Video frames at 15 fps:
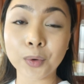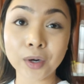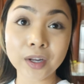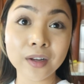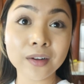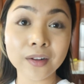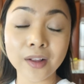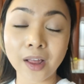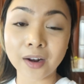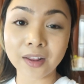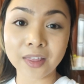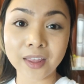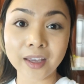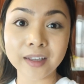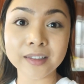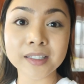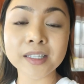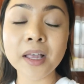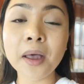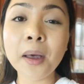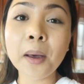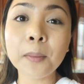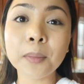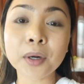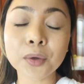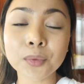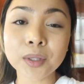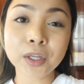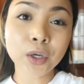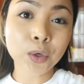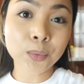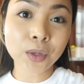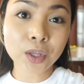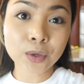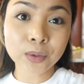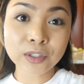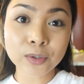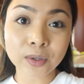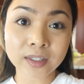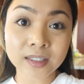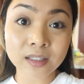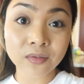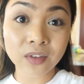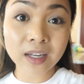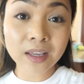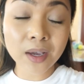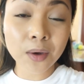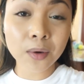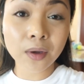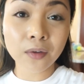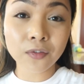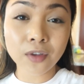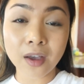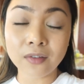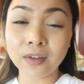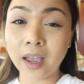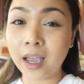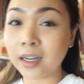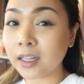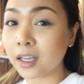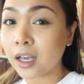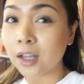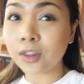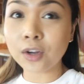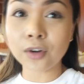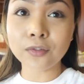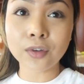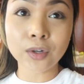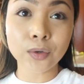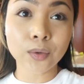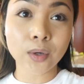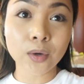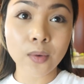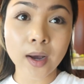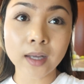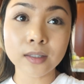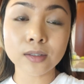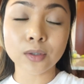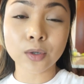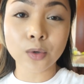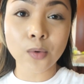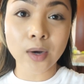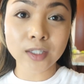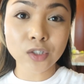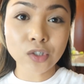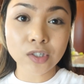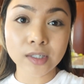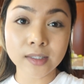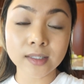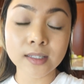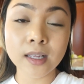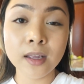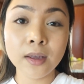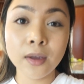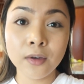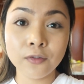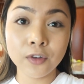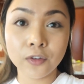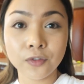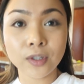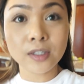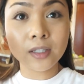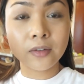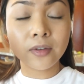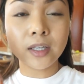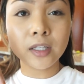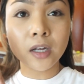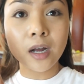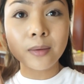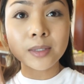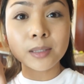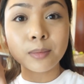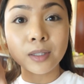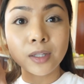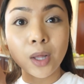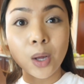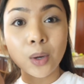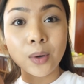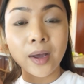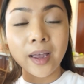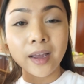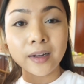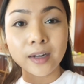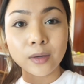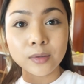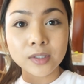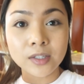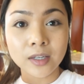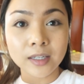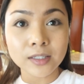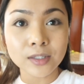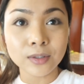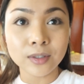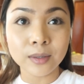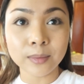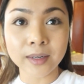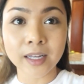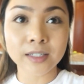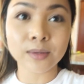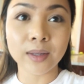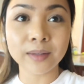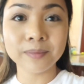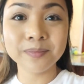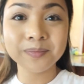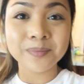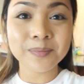working on a lot of things, but I really hope that you enjoyed this video. If you have any other video requests or questions, feel free to leave it in the comments below, and I will see you guys soon in the next one.